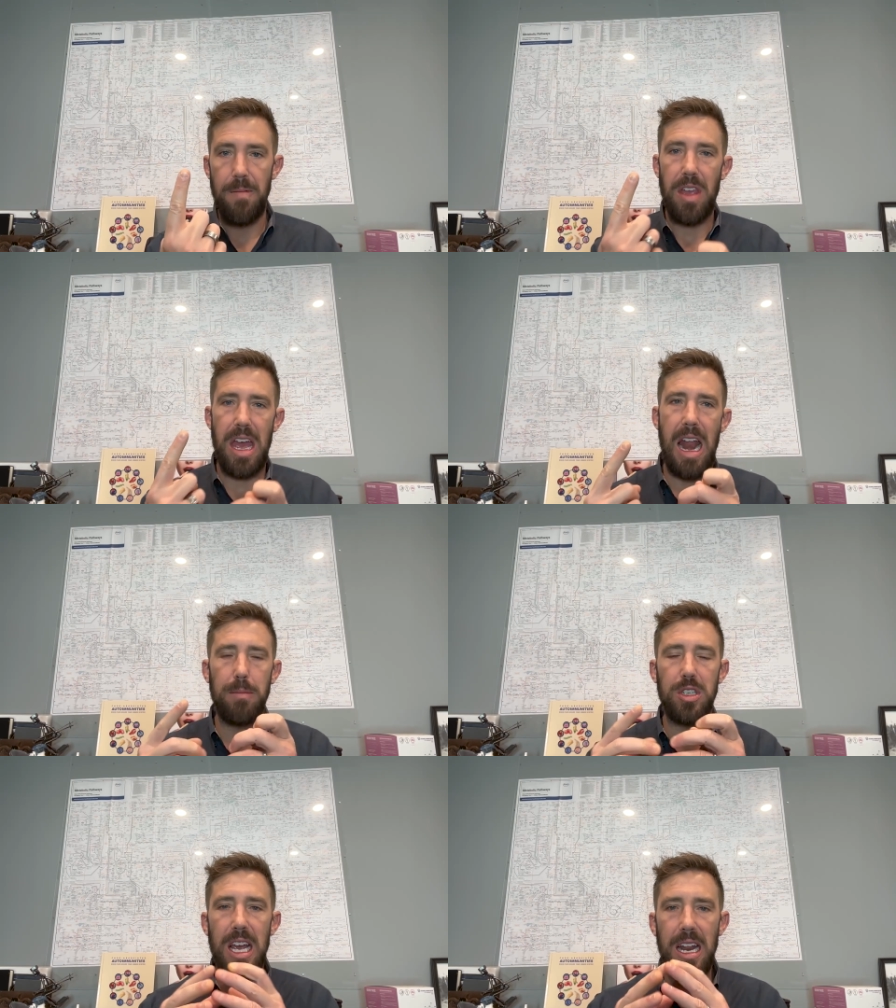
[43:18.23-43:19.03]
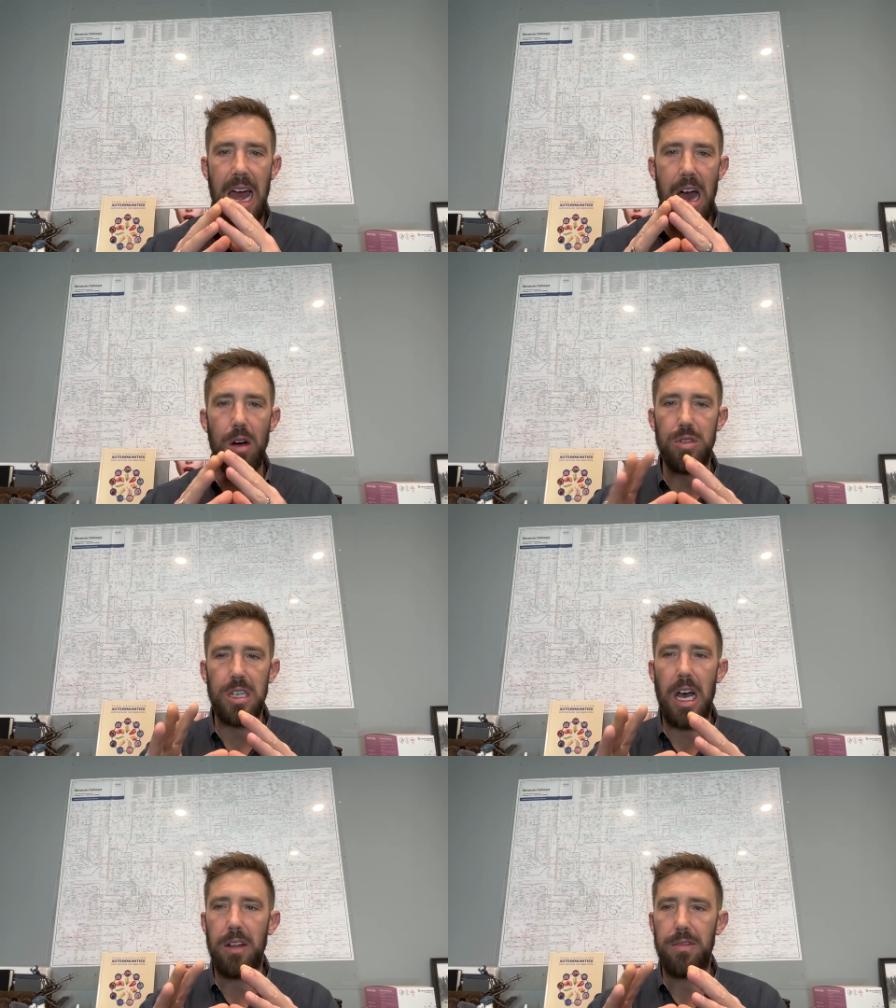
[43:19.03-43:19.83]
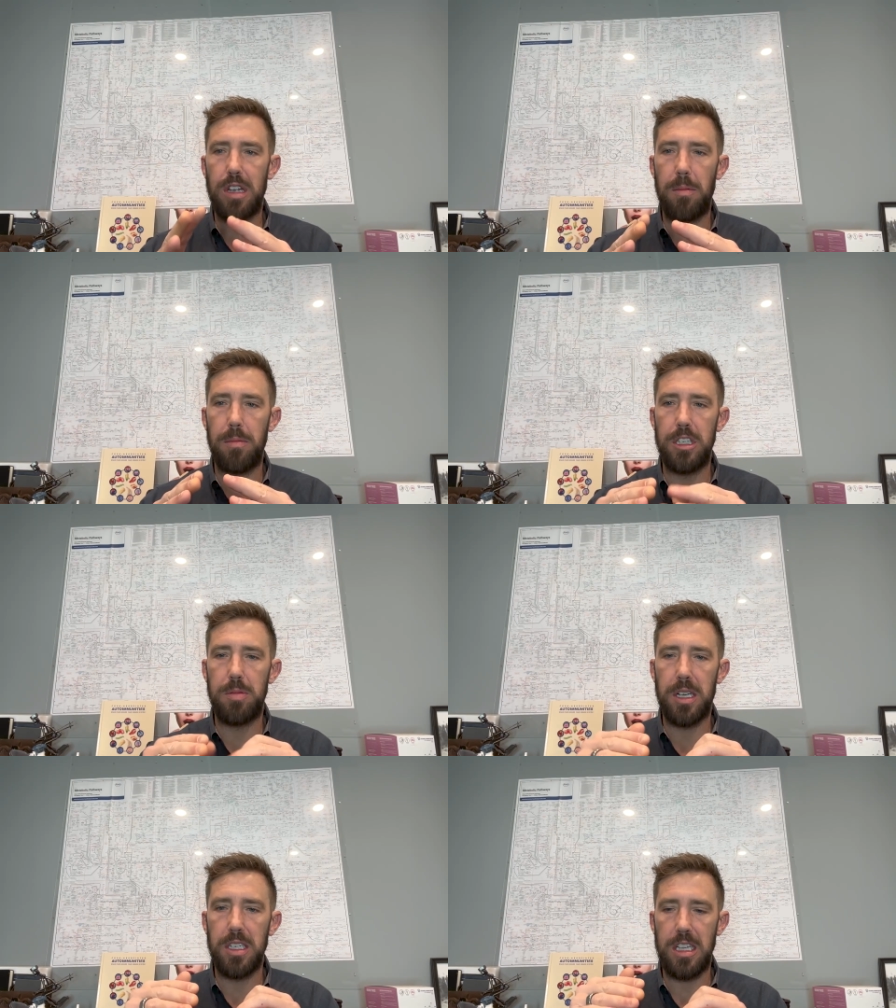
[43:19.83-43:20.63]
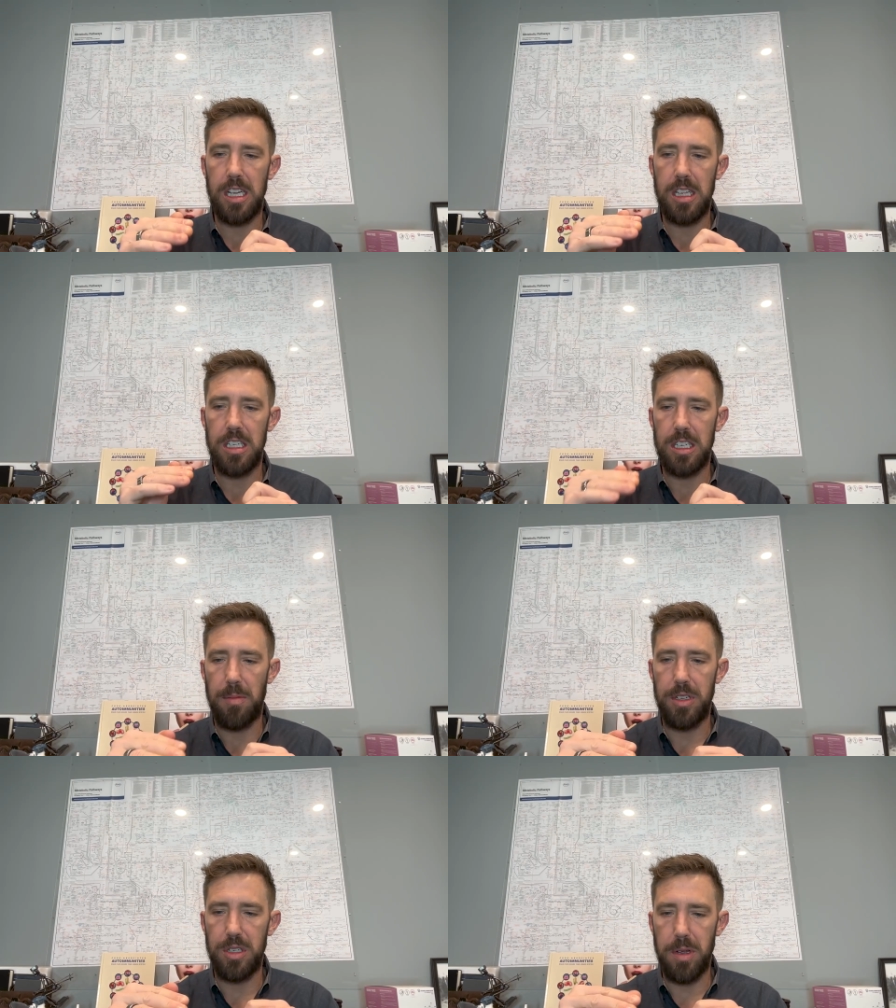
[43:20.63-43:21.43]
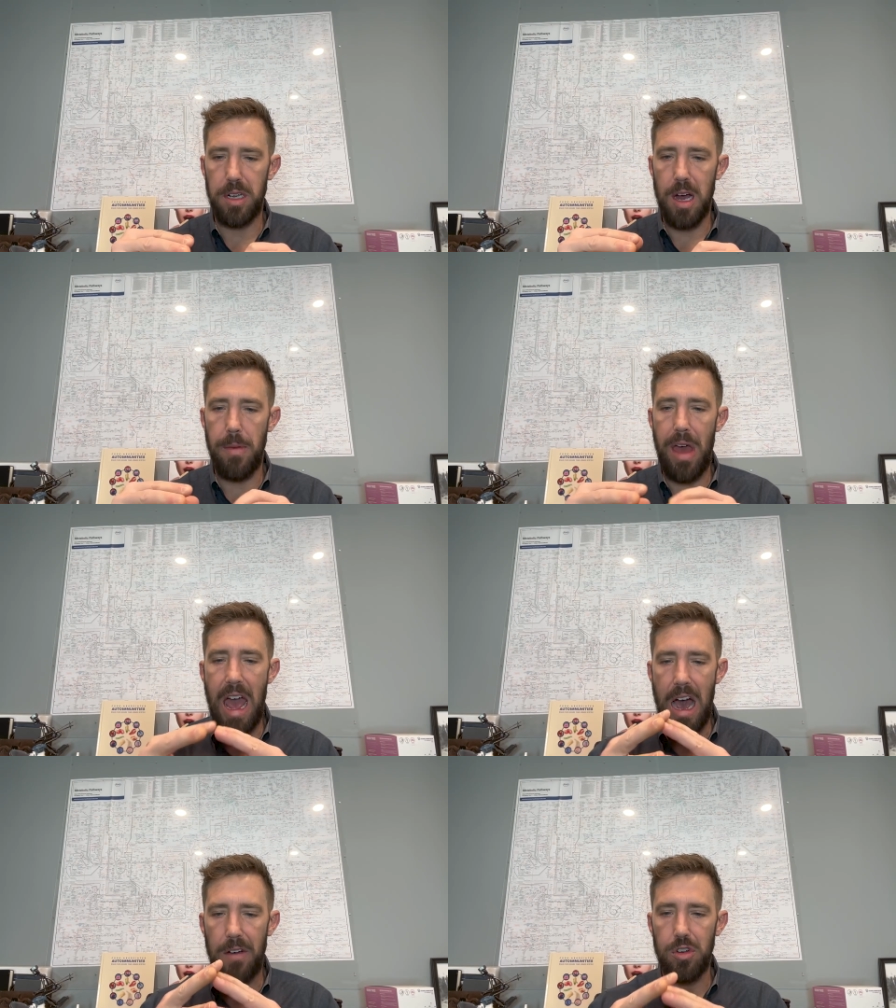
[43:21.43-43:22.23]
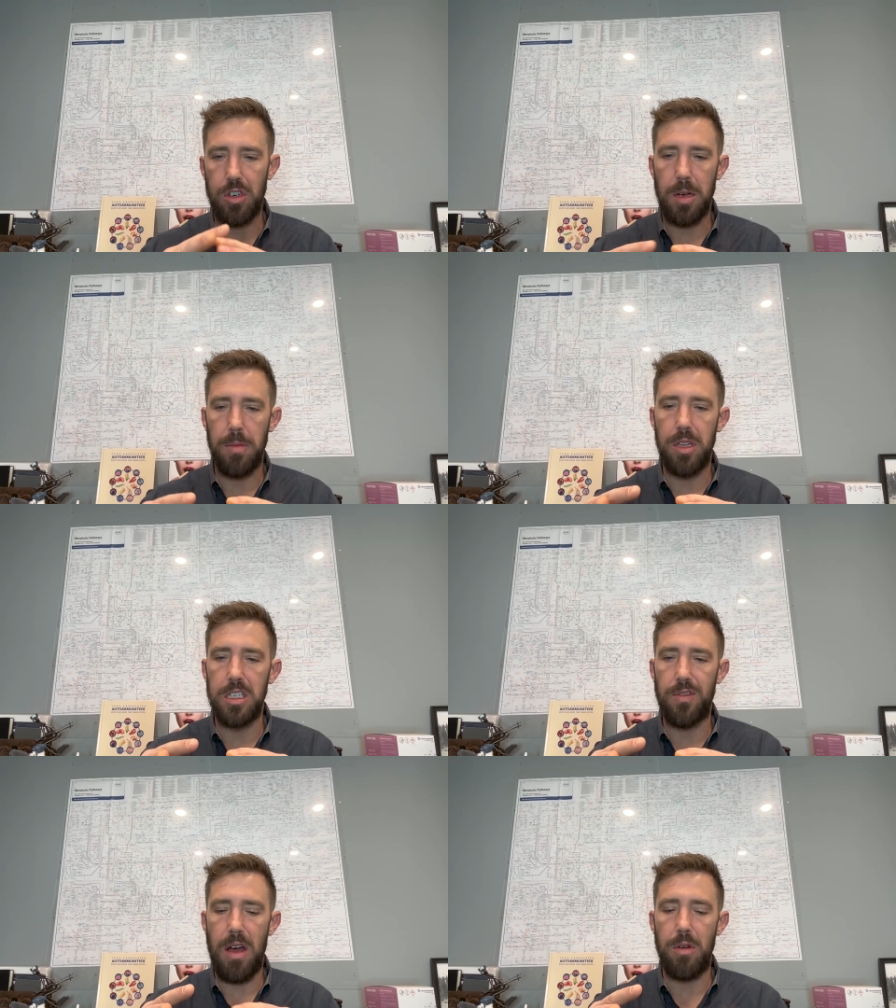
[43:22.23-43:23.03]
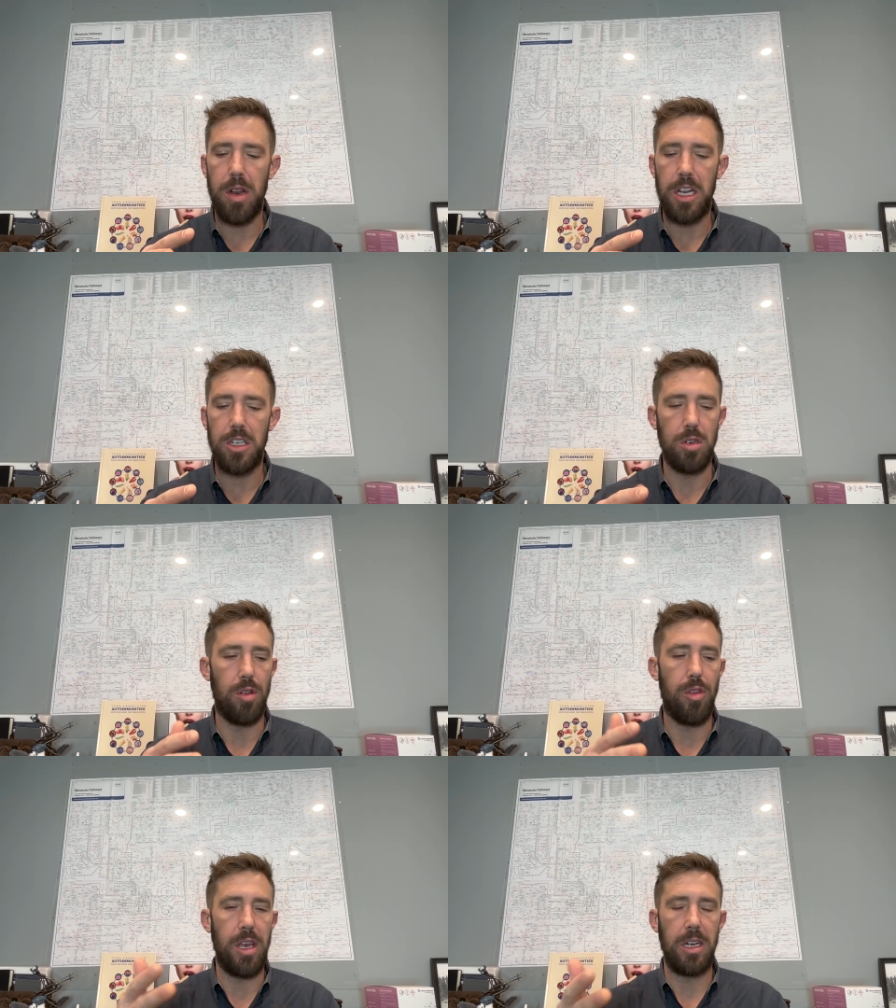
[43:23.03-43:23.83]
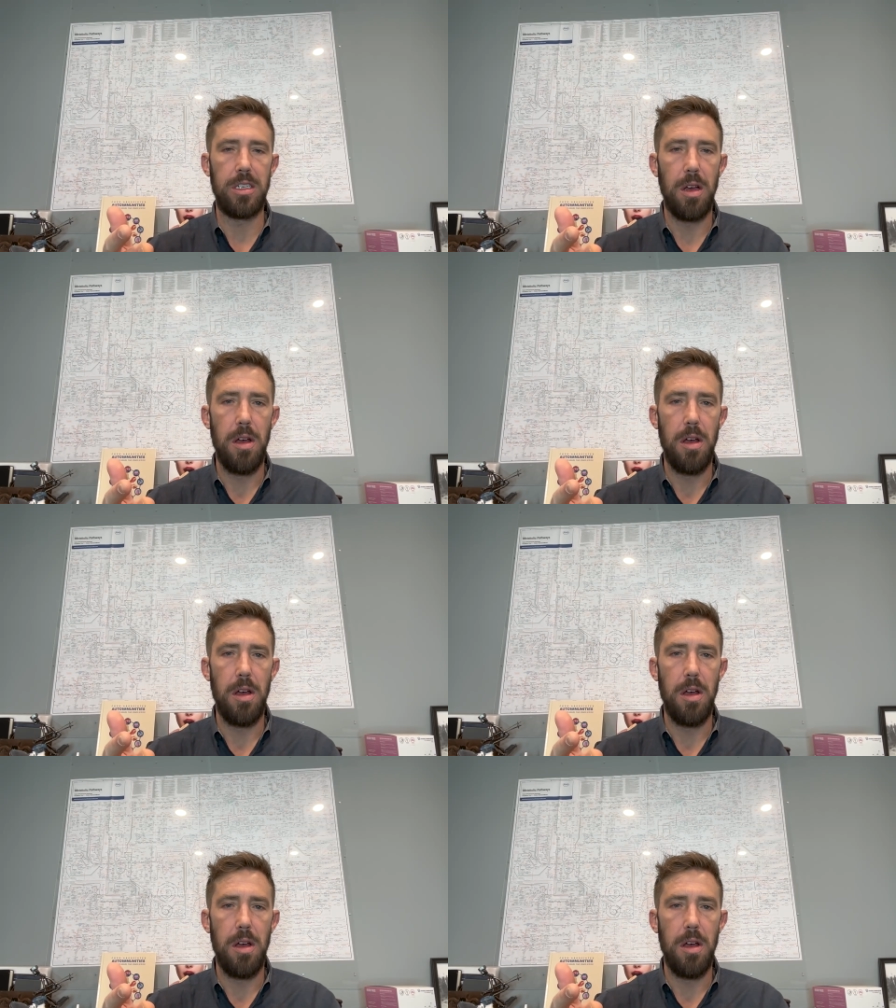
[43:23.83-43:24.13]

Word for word: and i'm saying outside of supplements because i think that supplements become after some of these foundational things